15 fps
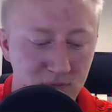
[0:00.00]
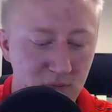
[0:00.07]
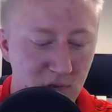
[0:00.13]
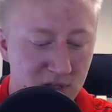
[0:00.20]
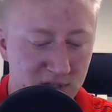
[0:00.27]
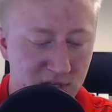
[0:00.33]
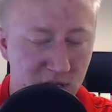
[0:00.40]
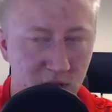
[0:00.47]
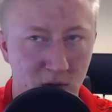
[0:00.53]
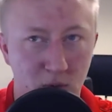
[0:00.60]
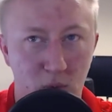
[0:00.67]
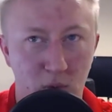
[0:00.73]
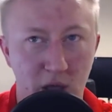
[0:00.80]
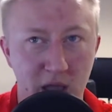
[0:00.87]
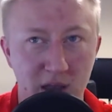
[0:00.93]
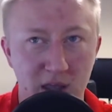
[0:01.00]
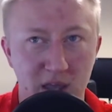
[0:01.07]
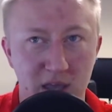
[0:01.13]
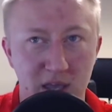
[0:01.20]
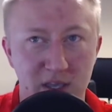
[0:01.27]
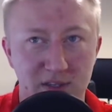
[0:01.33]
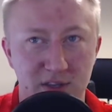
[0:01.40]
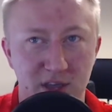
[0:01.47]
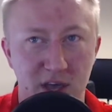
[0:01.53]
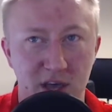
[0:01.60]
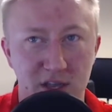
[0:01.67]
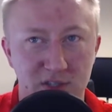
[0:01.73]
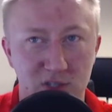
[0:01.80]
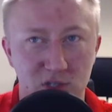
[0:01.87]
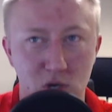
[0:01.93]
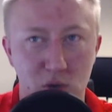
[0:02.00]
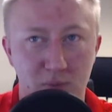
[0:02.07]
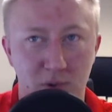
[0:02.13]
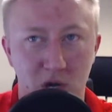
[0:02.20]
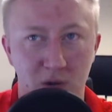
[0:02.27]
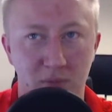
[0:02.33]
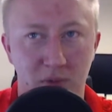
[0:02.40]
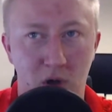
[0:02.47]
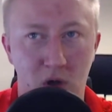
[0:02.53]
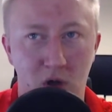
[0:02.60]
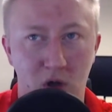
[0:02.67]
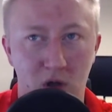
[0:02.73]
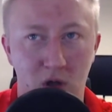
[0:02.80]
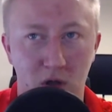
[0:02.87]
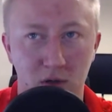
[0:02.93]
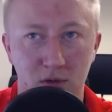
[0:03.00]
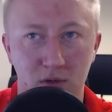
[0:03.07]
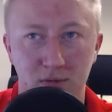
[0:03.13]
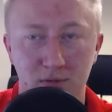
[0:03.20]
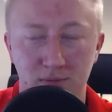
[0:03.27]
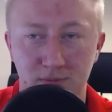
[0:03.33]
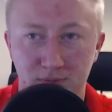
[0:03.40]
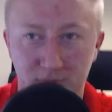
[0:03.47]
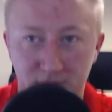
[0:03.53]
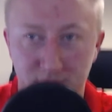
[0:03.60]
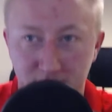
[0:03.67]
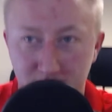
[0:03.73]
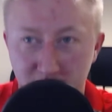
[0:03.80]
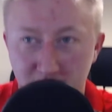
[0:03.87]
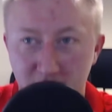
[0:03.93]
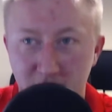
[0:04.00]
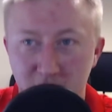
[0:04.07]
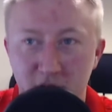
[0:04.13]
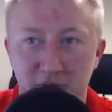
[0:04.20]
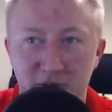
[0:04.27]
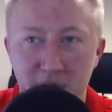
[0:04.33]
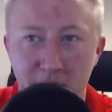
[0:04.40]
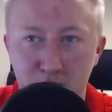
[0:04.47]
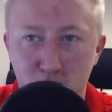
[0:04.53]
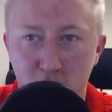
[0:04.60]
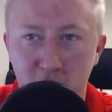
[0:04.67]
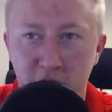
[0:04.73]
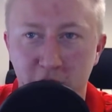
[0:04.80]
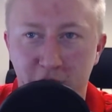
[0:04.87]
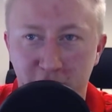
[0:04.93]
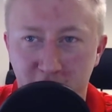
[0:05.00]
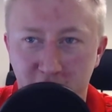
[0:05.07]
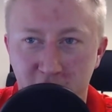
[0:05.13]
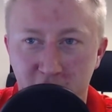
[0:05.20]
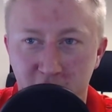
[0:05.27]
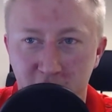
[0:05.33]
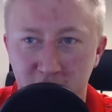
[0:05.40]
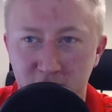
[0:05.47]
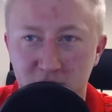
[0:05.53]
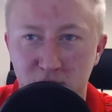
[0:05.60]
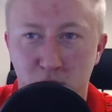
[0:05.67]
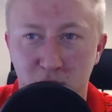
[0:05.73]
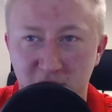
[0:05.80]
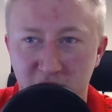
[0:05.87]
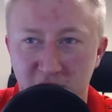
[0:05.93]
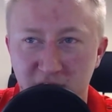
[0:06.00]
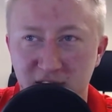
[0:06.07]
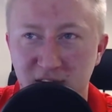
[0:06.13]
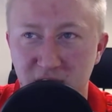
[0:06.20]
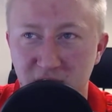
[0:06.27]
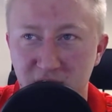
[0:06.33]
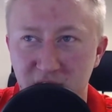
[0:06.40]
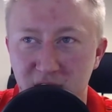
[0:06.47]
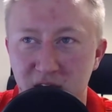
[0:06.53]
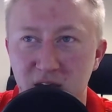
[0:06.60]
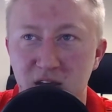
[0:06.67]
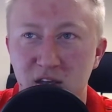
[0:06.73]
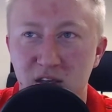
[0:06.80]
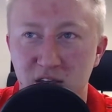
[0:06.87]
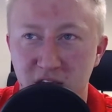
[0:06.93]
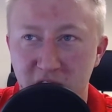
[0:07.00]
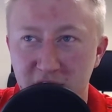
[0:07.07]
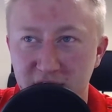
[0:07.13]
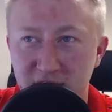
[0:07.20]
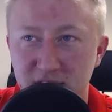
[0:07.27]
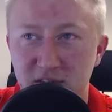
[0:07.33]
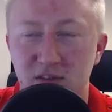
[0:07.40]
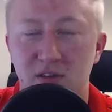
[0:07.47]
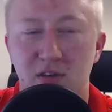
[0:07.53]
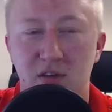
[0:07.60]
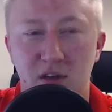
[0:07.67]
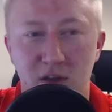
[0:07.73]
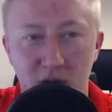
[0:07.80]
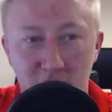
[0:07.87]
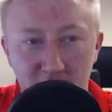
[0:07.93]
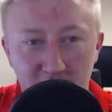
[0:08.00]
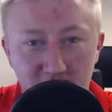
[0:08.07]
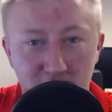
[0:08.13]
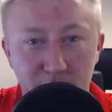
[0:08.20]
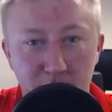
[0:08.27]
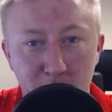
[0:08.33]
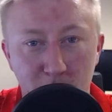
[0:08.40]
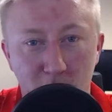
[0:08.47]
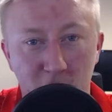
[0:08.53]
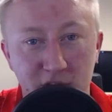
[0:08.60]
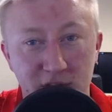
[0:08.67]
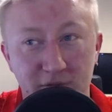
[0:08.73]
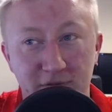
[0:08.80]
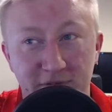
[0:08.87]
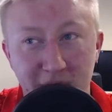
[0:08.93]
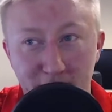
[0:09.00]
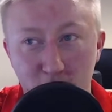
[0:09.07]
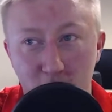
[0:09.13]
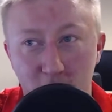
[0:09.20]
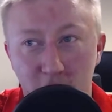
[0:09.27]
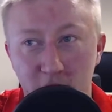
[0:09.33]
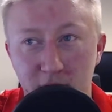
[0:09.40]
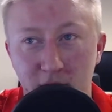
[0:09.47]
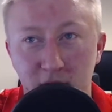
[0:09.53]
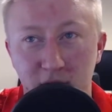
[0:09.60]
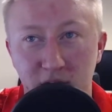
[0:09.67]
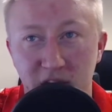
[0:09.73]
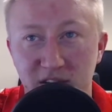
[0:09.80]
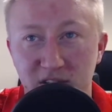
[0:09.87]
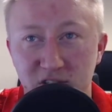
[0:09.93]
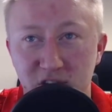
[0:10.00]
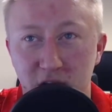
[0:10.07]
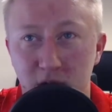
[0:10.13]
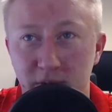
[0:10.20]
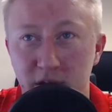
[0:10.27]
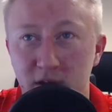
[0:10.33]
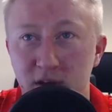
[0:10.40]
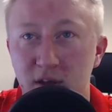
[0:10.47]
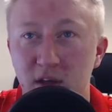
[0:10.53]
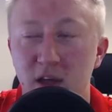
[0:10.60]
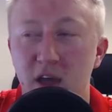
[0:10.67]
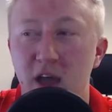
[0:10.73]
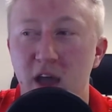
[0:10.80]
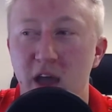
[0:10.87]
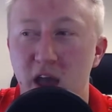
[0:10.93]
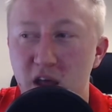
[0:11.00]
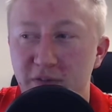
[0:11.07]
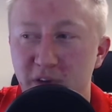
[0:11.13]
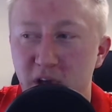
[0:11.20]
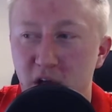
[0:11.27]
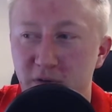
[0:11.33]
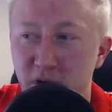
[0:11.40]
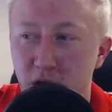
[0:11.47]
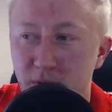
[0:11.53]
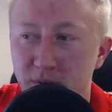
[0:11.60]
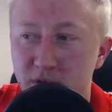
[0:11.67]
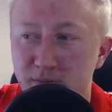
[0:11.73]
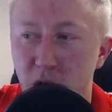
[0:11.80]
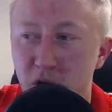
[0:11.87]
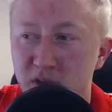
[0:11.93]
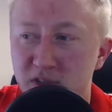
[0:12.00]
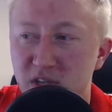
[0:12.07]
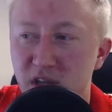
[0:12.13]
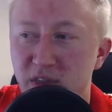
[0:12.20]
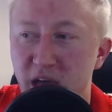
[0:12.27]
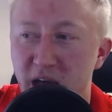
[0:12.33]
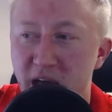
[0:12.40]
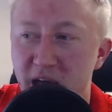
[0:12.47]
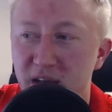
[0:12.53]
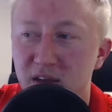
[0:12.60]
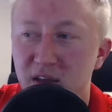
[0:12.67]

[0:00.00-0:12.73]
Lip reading: see. When is the Super Bowl? February 3rd, 2019. Yes, the Super Bowl is in February, ladies and gentlemen. NFL Films posted that